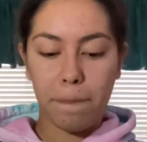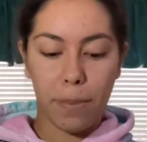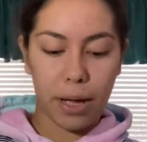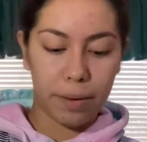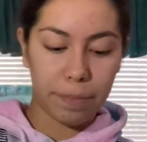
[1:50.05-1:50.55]

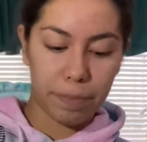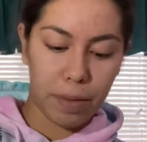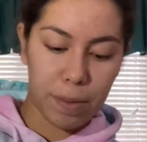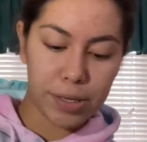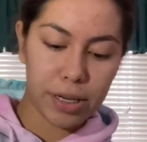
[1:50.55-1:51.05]
But
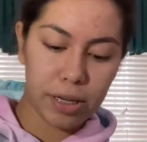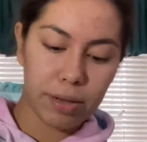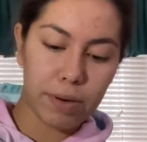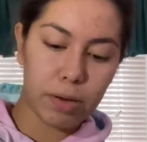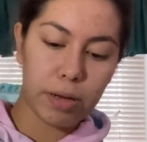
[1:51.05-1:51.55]
I'm just going to
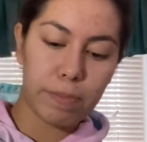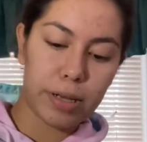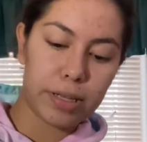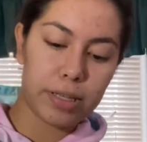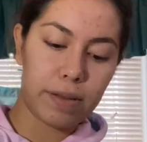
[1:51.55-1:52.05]
give it a quick
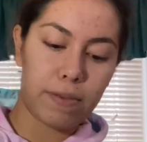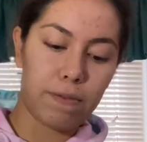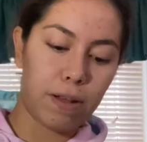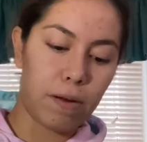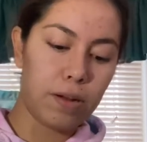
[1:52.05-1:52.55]
mix of the
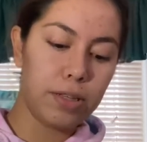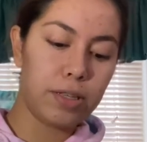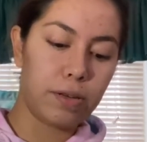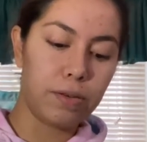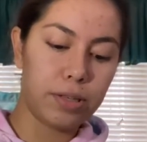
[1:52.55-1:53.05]
flour and
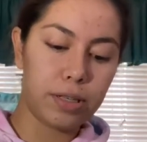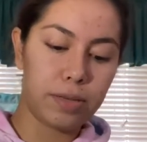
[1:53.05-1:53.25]
salt.